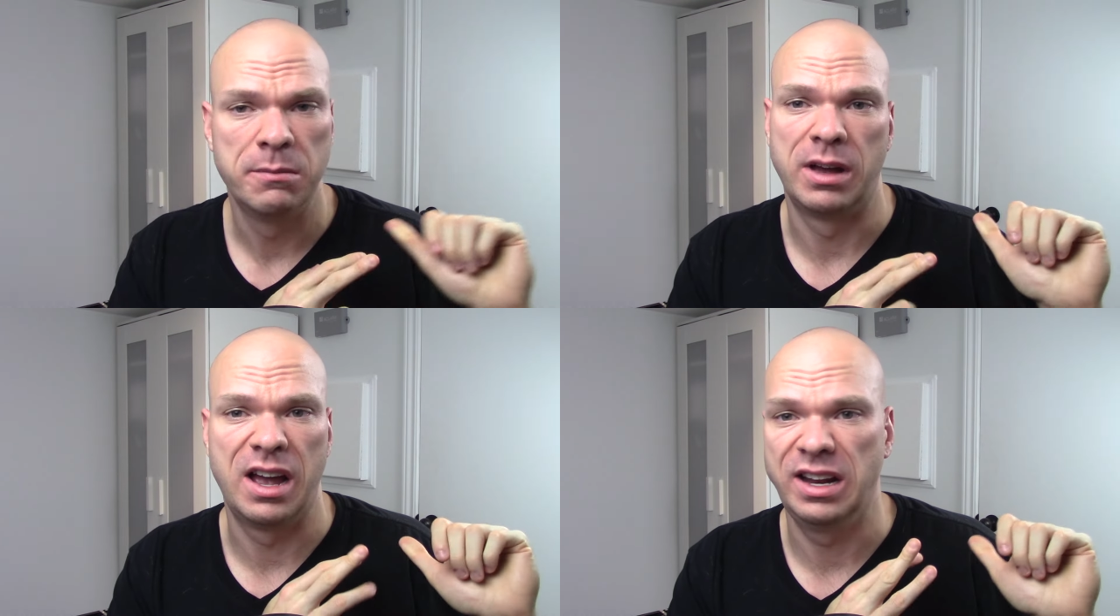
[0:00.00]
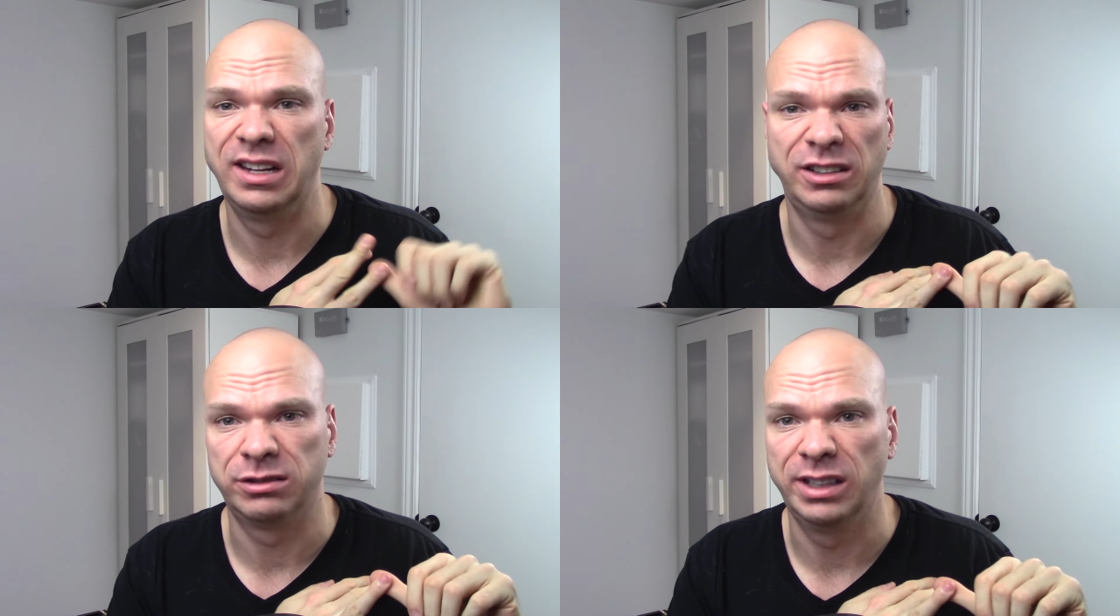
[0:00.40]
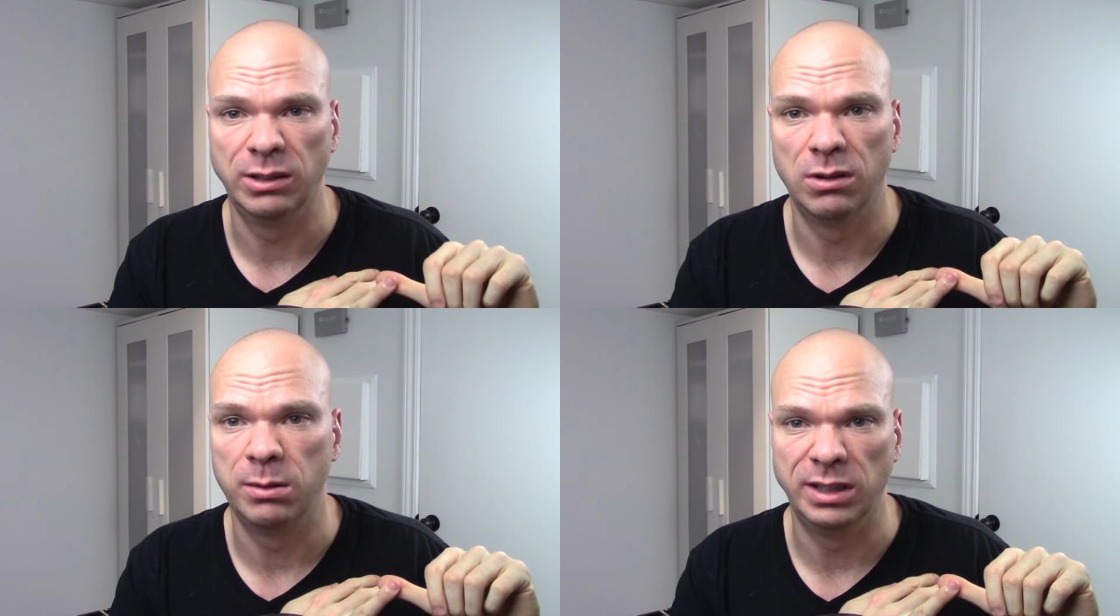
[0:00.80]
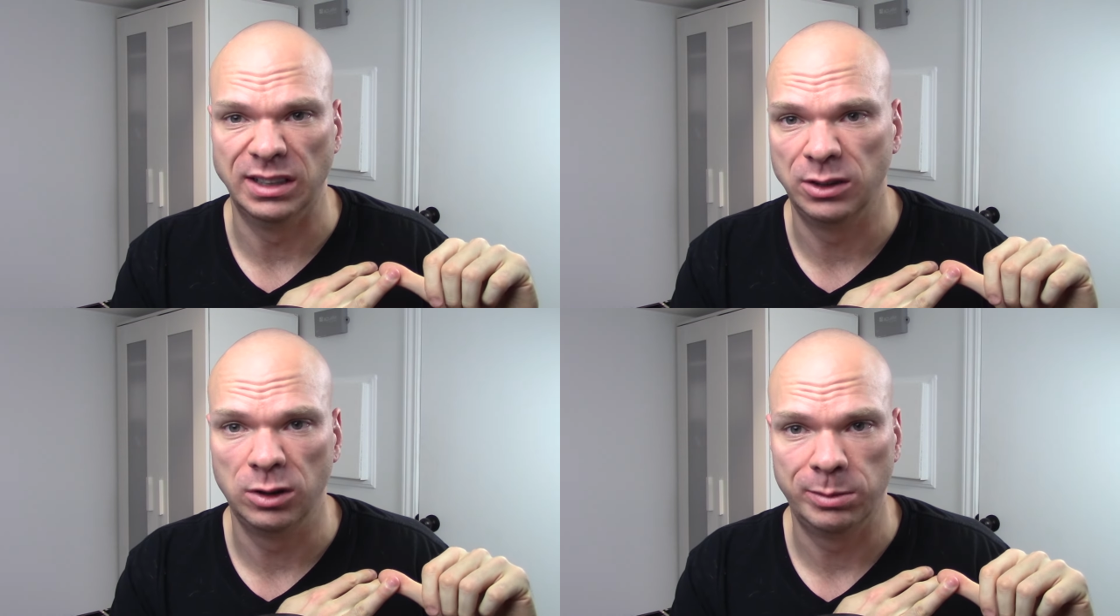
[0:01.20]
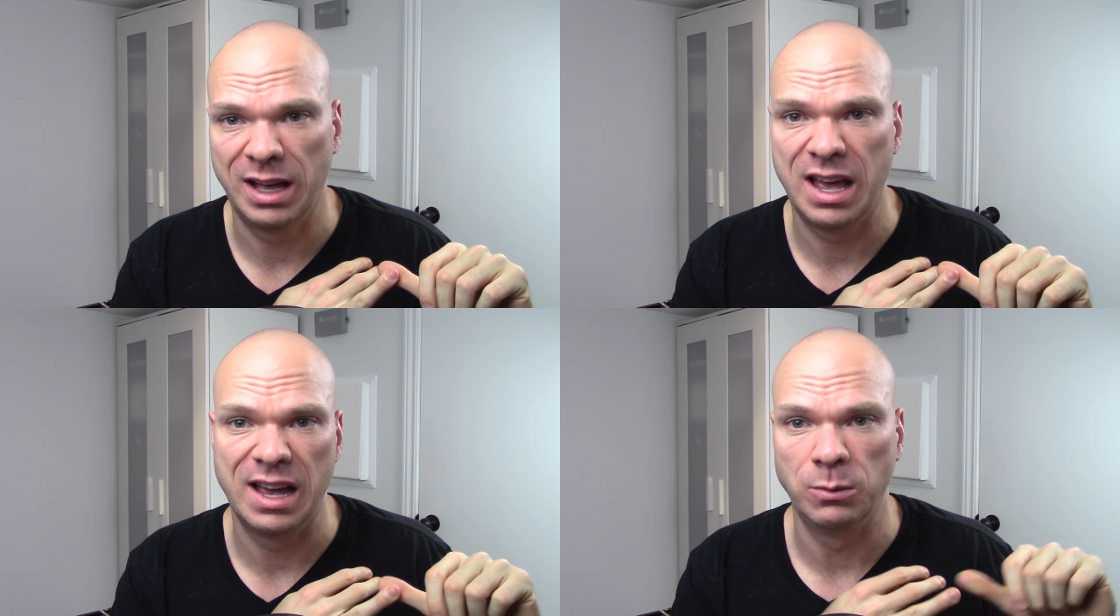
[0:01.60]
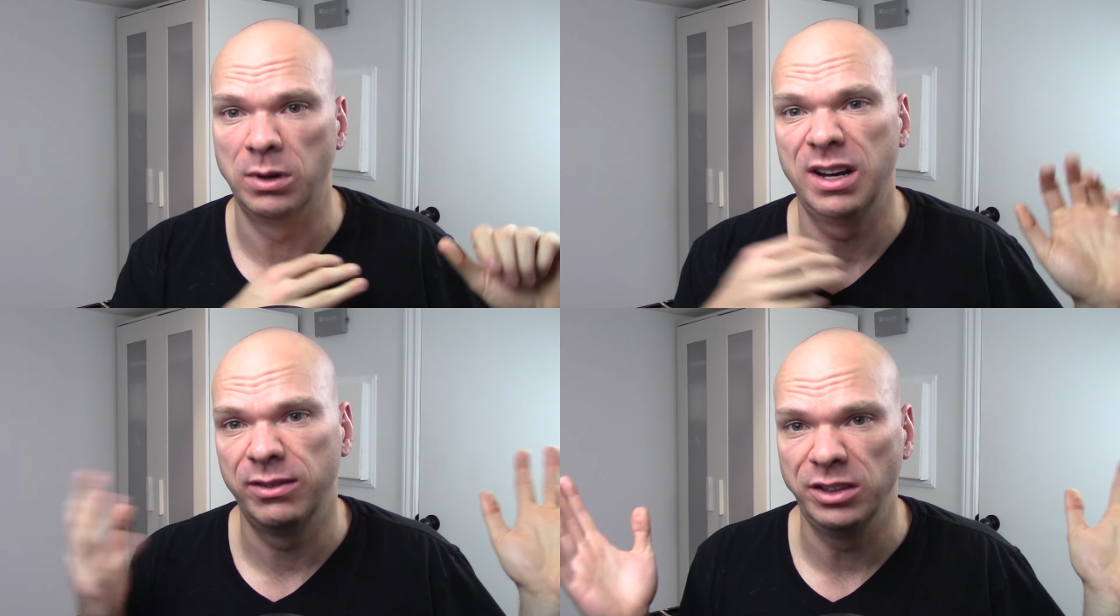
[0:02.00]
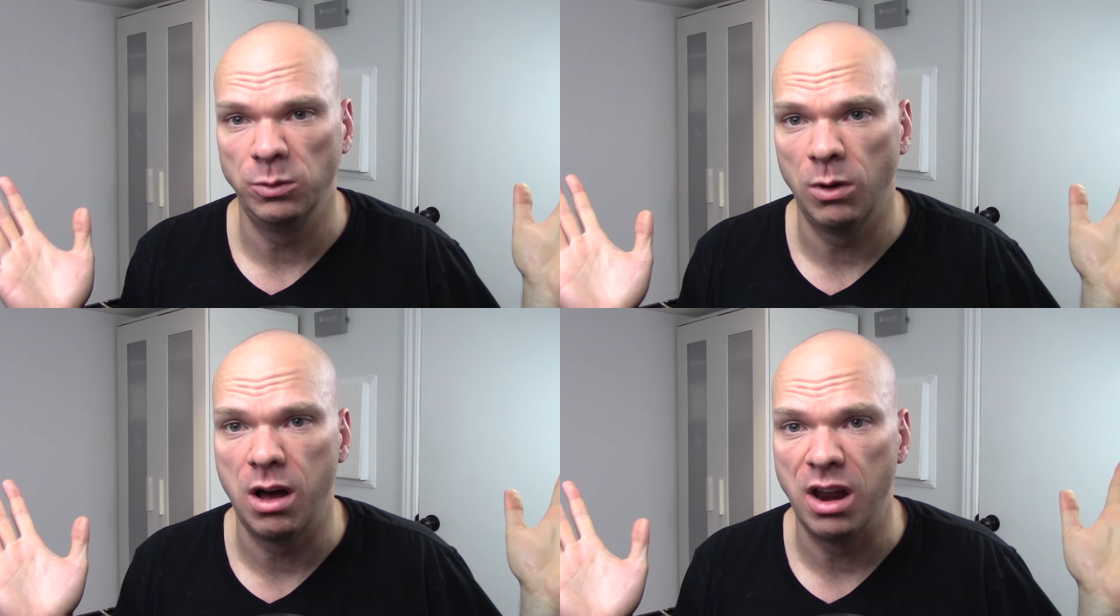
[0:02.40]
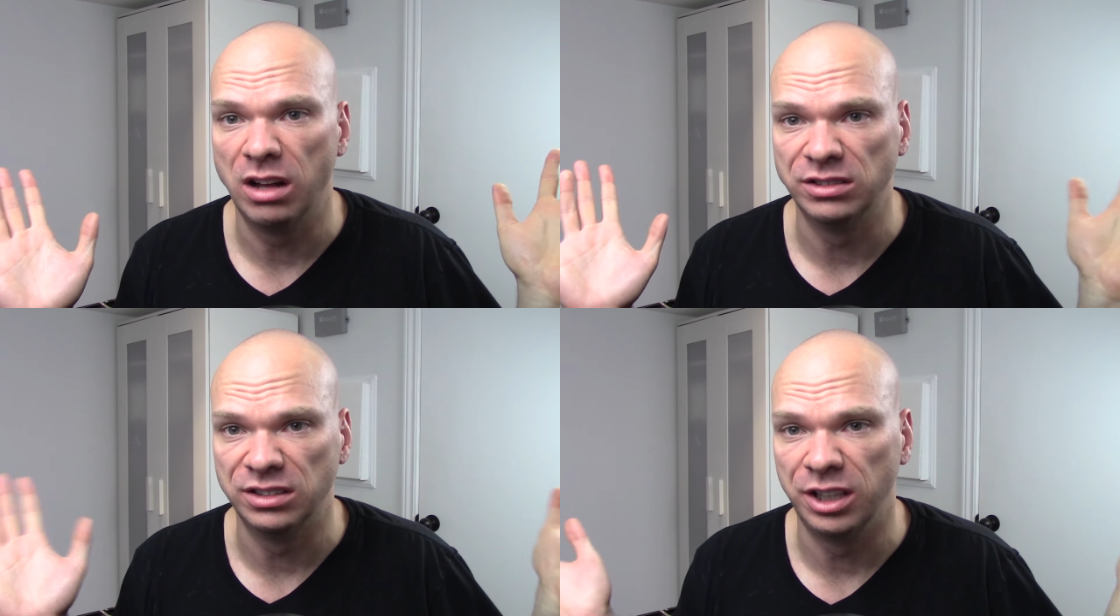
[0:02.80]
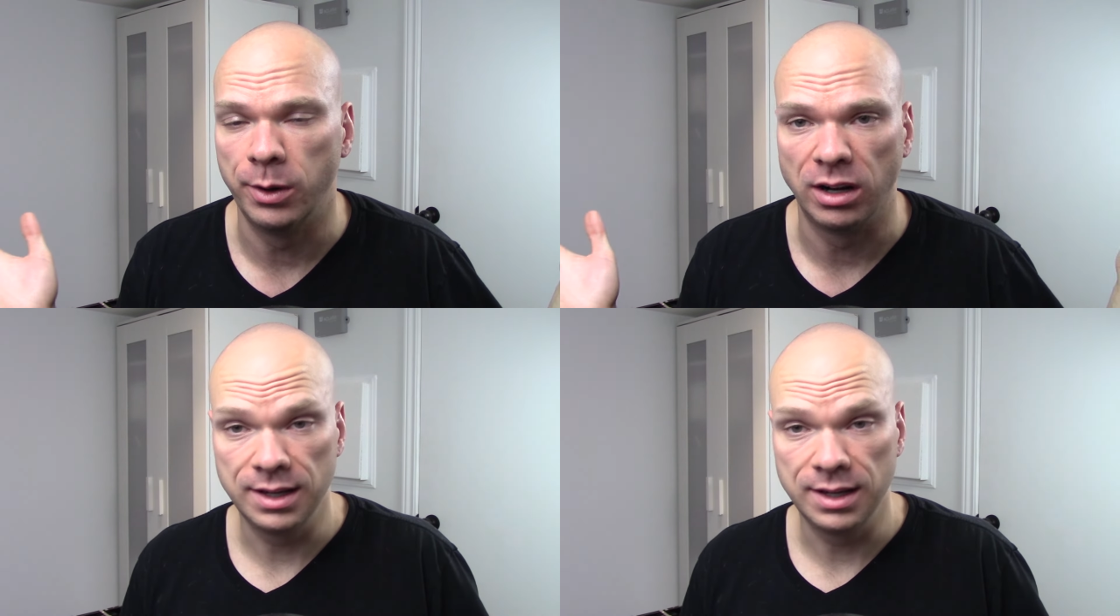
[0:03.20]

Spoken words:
behind any tree you want me to do it behind, whatever you want, I'll just do it.